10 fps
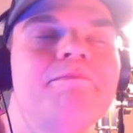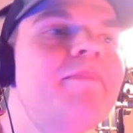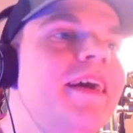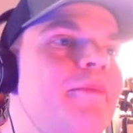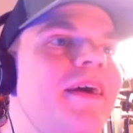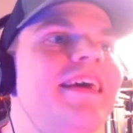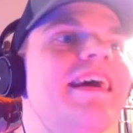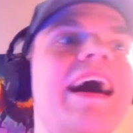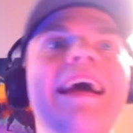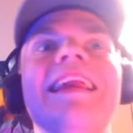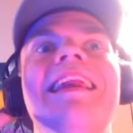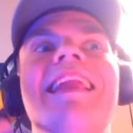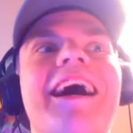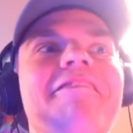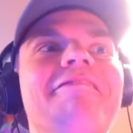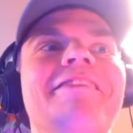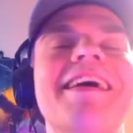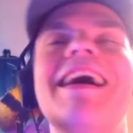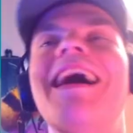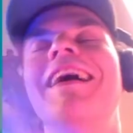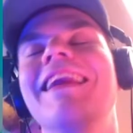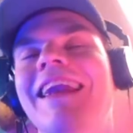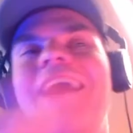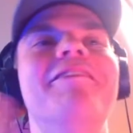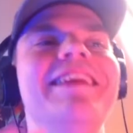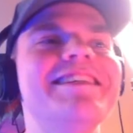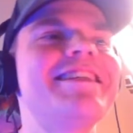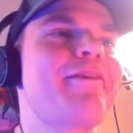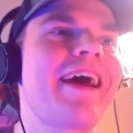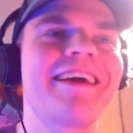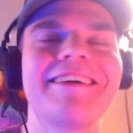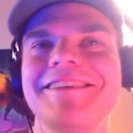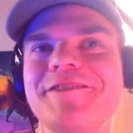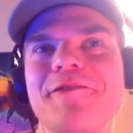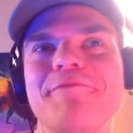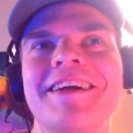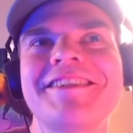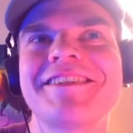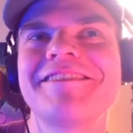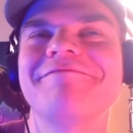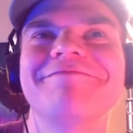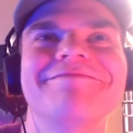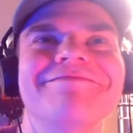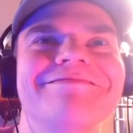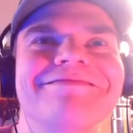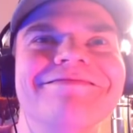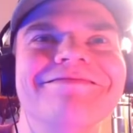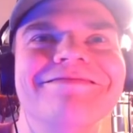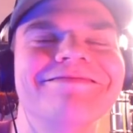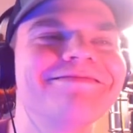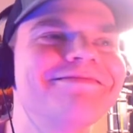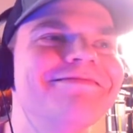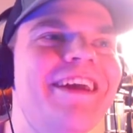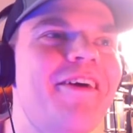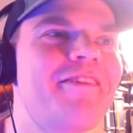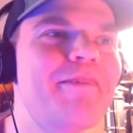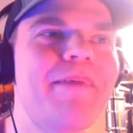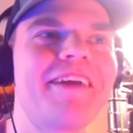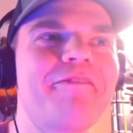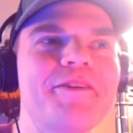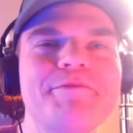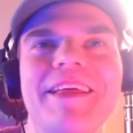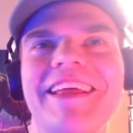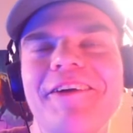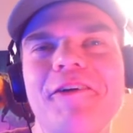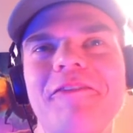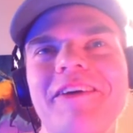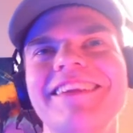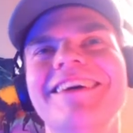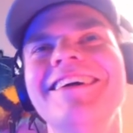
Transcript: By the way, I love this track so much. Now I feel bad for speaking over it.